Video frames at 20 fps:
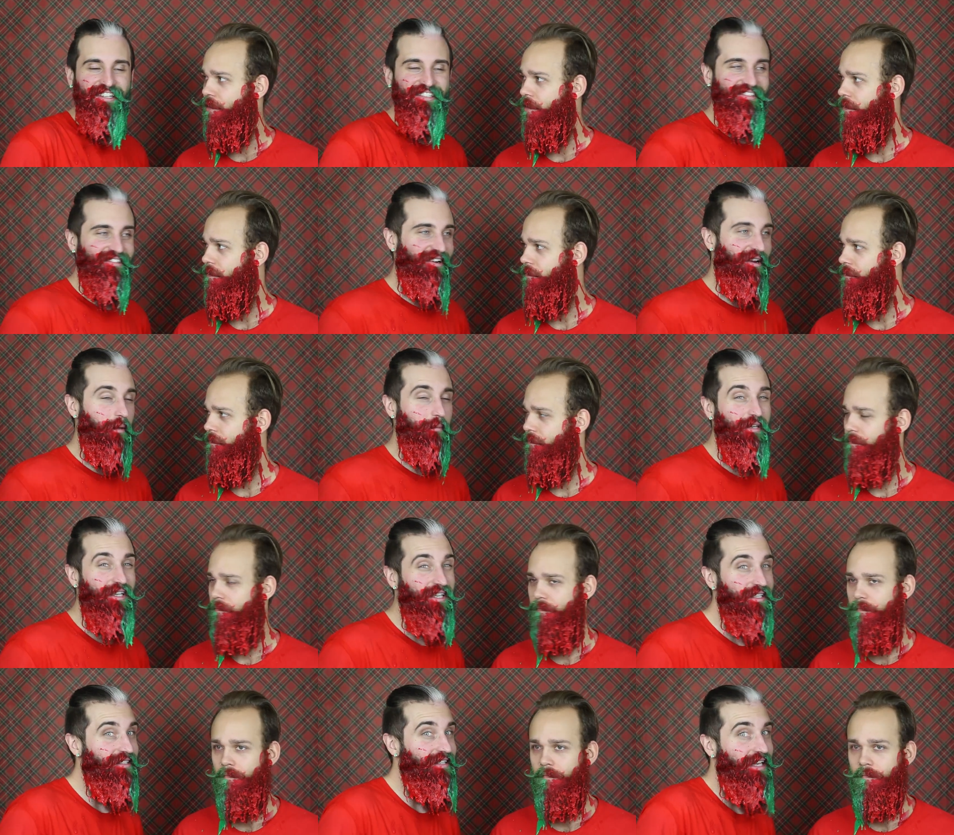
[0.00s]
Speaker 1: Go check out our
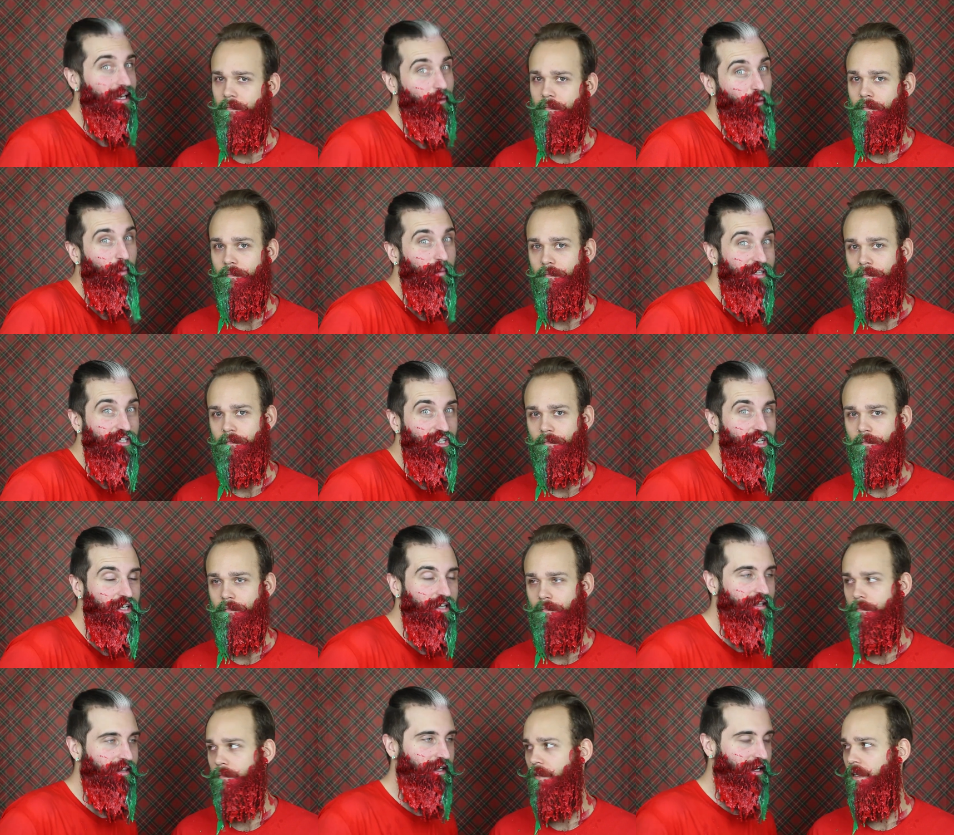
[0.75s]
Instagram because
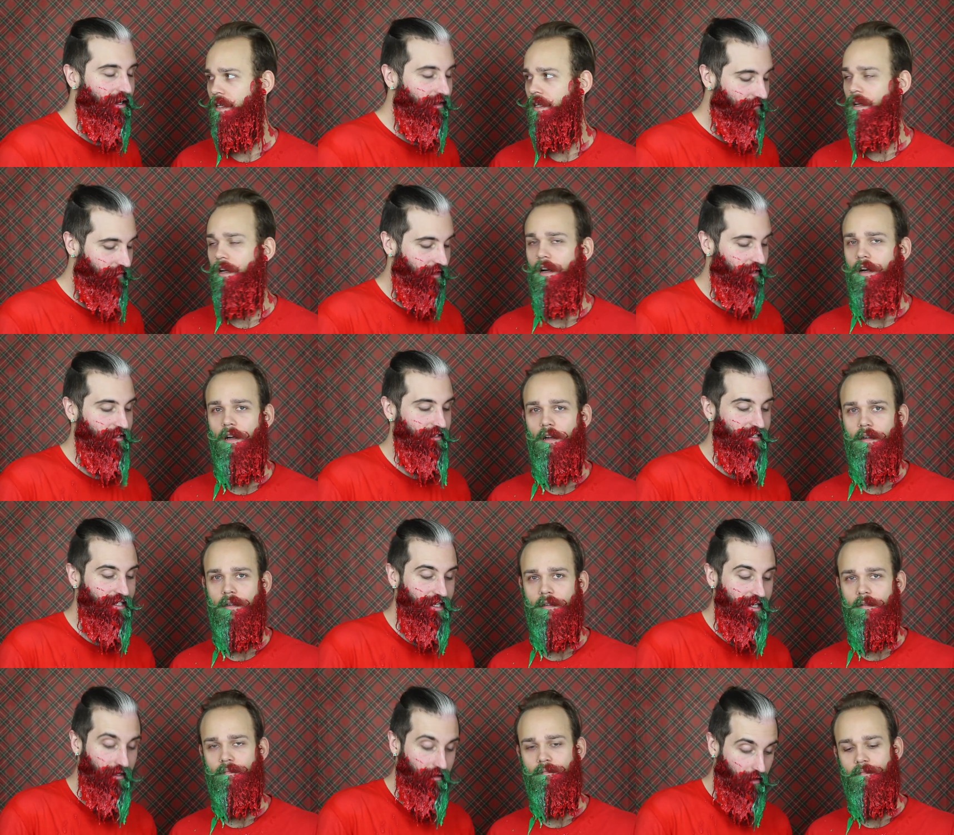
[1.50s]
it will be chilling
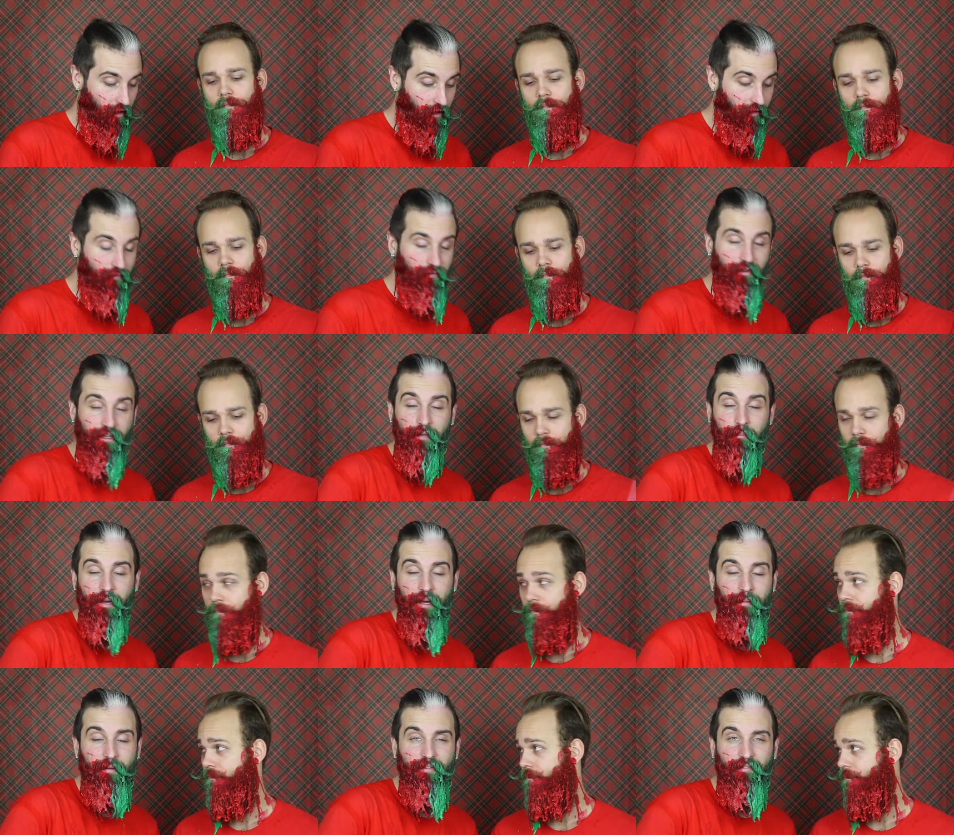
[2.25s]
there for you to see, and
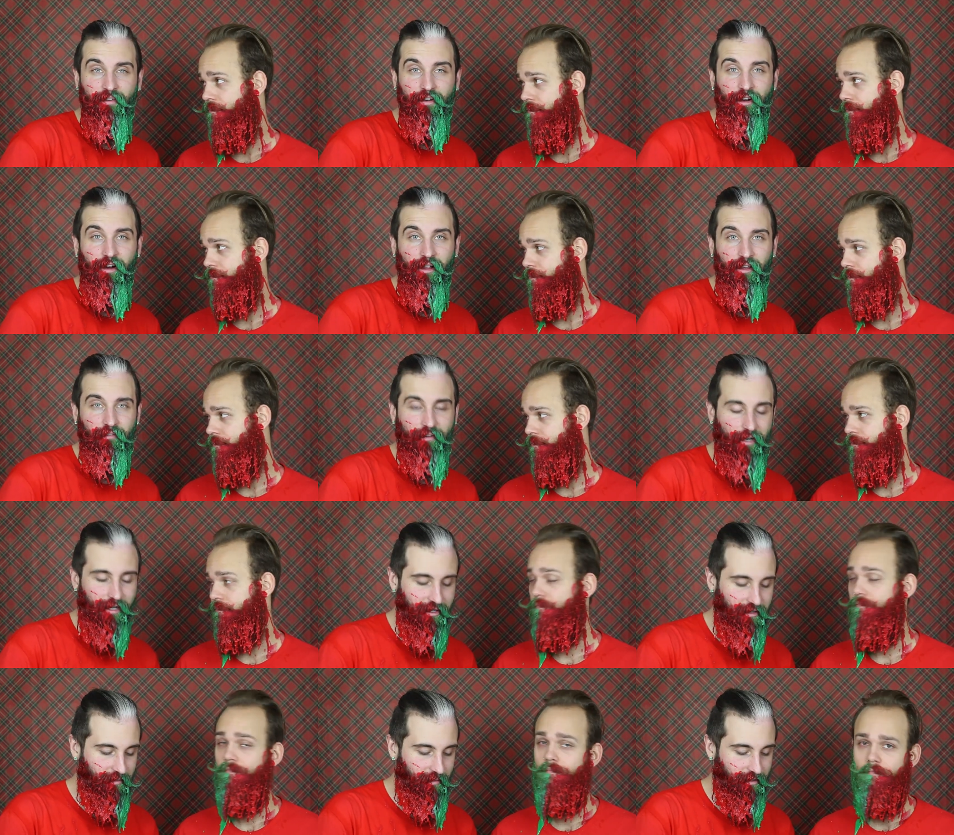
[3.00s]
hopefully maybe
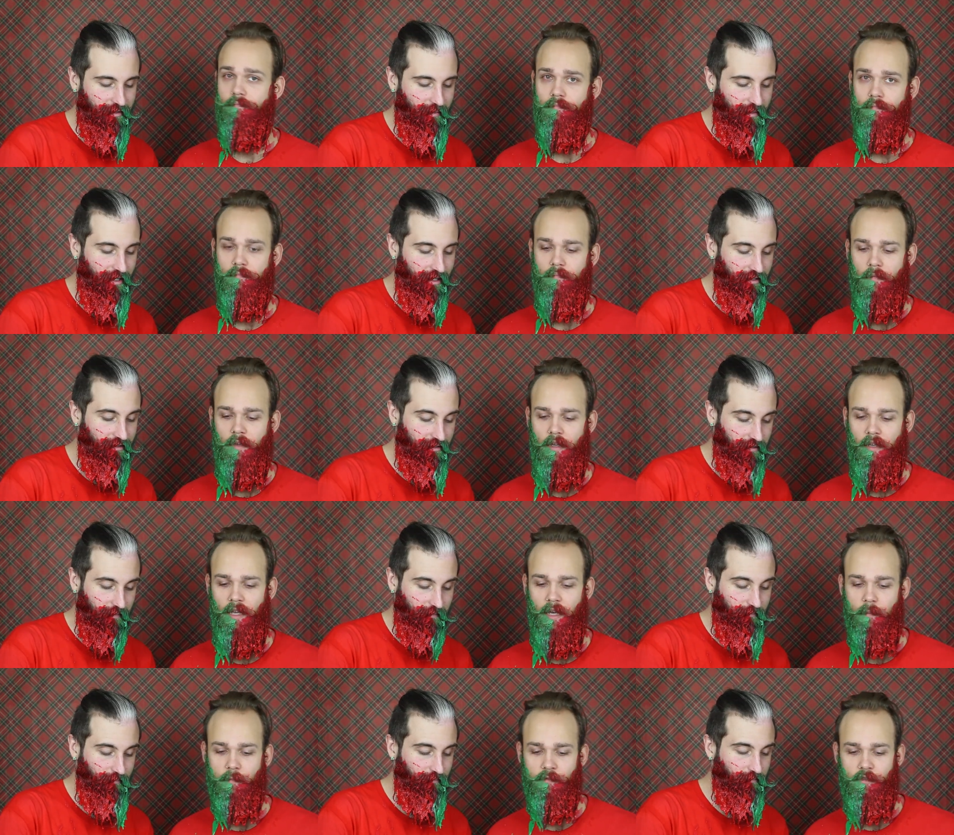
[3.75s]
even all of our Christmas
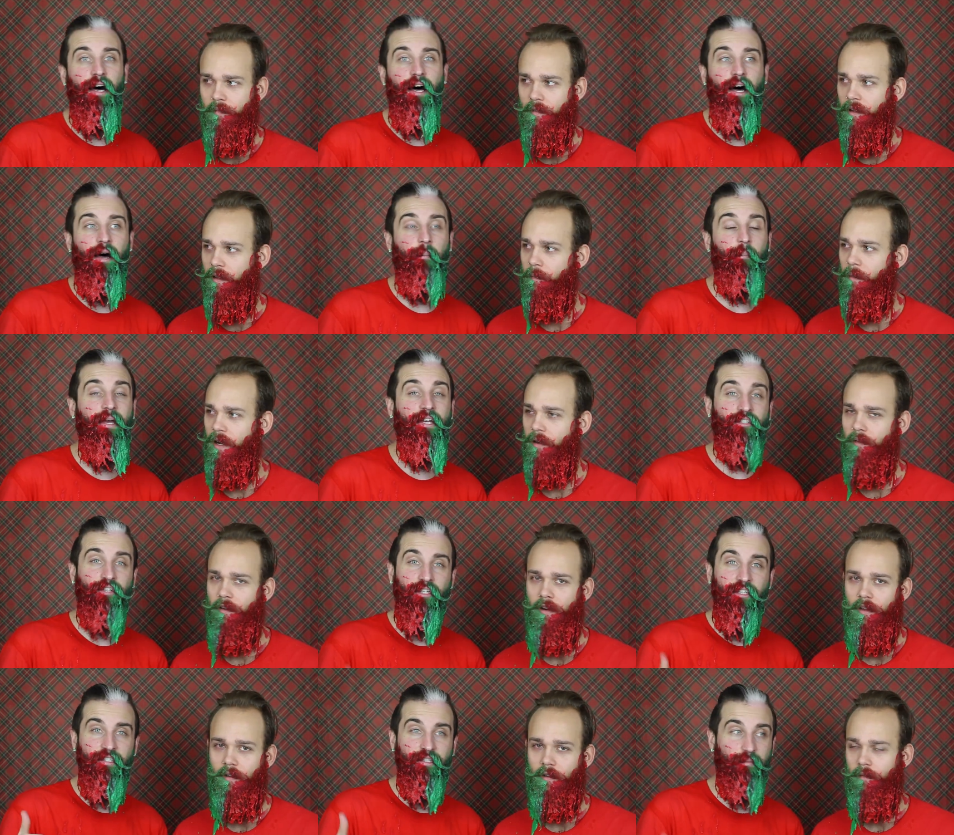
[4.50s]
beards.
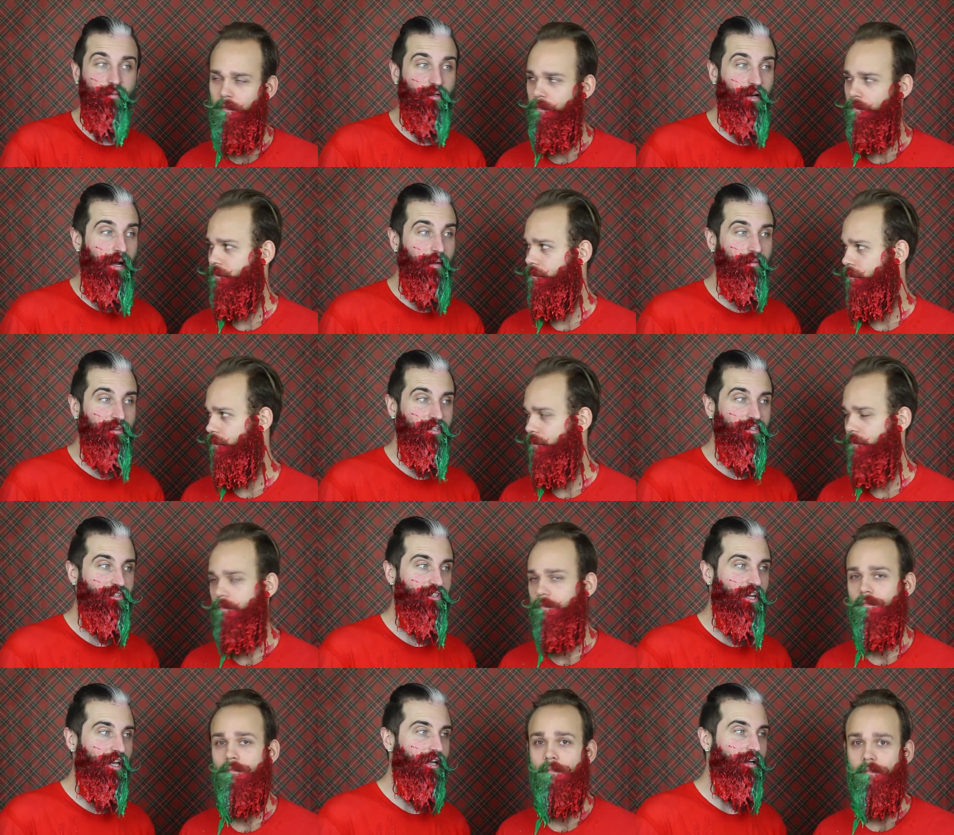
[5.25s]
Um, make oh, yeah. sure you
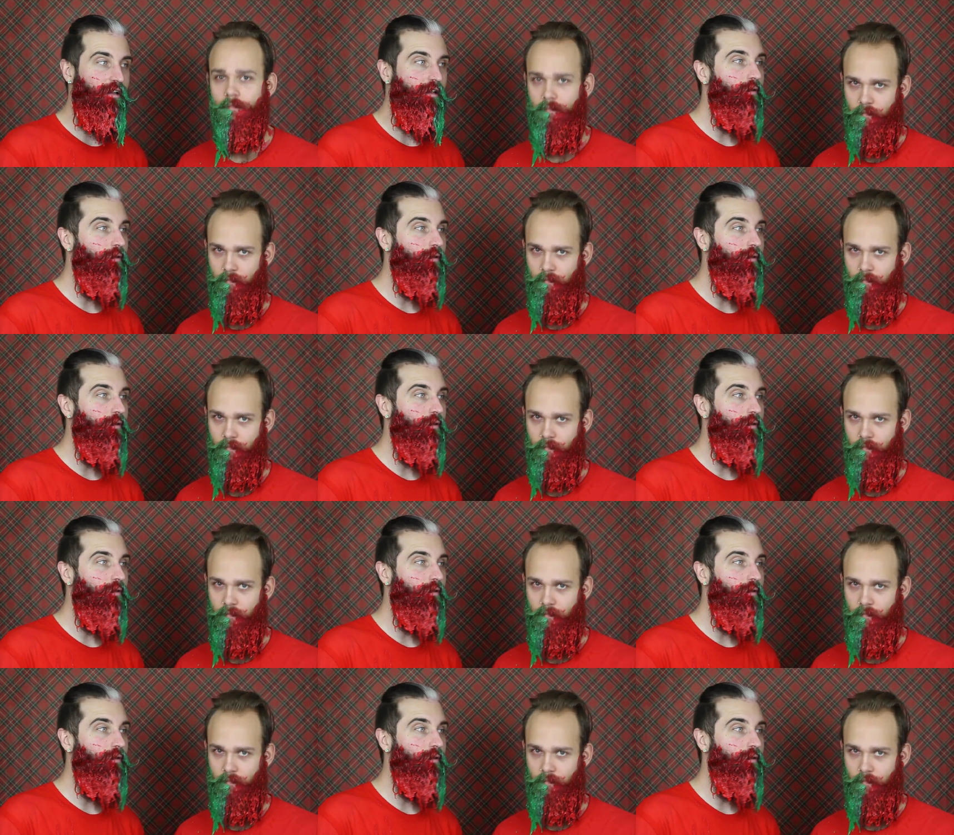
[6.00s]
subscribe to this